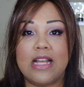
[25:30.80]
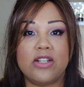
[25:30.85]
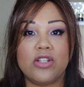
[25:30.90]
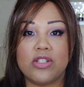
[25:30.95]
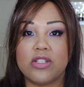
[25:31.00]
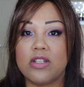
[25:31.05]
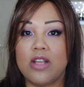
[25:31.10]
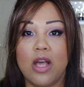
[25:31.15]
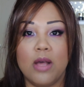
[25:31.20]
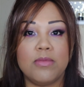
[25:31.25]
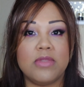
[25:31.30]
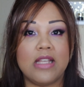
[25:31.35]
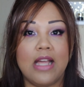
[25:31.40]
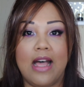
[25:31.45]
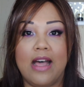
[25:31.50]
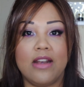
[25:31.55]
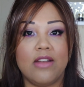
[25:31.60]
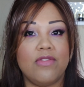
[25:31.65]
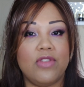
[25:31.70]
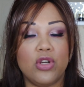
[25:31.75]
that just comes
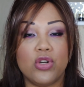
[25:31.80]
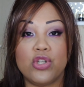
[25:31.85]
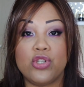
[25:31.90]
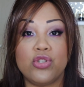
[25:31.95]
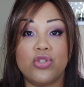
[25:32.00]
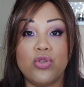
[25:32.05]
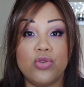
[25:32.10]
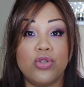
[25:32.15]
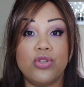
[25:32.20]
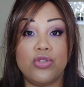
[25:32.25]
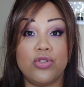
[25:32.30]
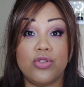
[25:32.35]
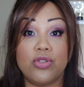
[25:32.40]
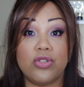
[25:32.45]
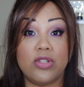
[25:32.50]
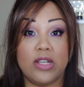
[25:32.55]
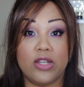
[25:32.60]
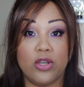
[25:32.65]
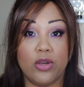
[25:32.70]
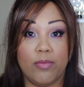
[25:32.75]
out of there as soon as you
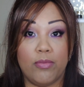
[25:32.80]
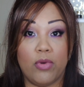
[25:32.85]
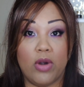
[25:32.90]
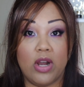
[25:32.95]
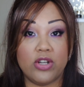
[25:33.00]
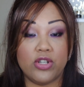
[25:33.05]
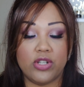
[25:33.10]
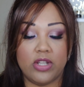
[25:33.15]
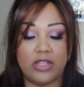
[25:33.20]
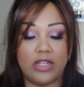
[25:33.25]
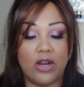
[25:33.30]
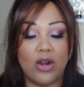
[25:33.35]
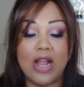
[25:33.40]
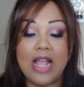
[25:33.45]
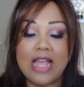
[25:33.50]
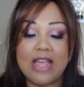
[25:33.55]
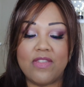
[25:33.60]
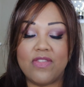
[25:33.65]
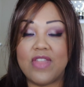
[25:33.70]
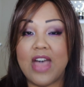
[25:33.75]
stick your brush in
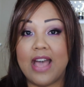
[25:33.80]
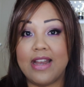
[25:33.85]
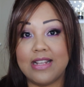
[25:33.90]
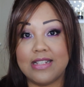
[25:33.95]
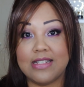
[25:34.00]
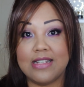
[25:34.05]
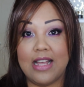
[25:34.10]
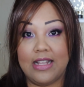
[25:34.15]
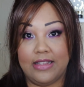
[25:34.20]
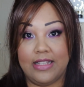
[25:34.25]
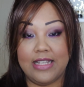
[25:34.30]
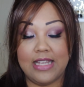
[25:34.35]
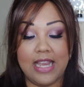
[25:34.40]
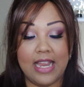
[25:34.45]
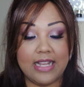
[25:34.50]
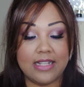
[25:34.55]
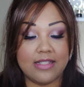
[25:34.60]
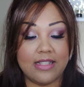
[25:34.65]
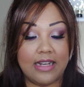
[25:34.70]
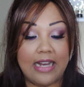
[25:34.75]
there. That is not the
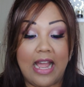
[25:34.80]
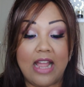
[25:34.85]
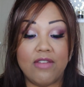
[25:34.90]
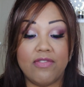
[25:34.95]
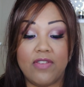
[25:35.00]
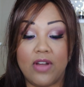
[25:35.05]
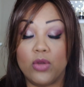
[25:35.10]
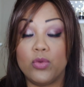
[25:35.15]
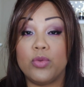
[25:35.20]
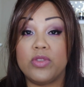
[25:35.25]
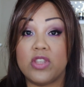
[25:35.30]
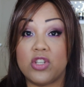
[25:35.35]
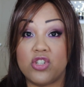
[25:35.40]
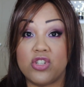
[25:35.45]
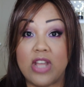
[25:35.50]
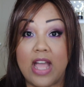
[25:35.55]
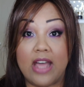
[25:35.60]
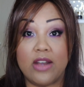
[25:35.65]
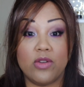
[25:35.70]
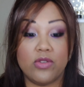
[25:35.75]
case that I found with the
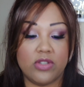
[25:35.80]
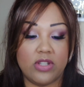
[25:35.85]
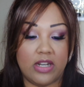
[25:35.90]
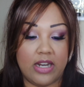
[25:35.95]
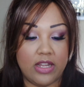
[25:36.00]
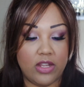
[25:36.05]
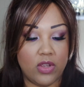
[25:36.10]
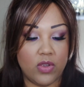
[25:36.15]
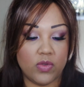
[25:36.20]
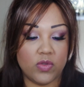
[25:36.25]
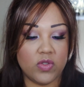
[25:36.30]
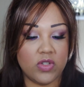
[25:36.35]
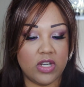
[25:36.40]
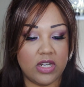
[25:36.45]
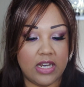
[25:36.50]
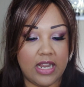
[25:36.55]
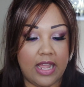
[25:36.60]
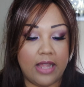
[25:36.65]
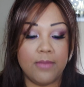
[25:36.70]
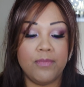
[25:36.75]
shadows that I used
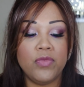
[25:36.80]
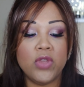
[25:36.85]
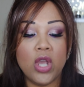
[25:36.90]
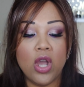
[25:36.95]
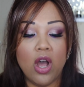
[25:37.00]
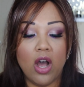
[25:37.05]
today.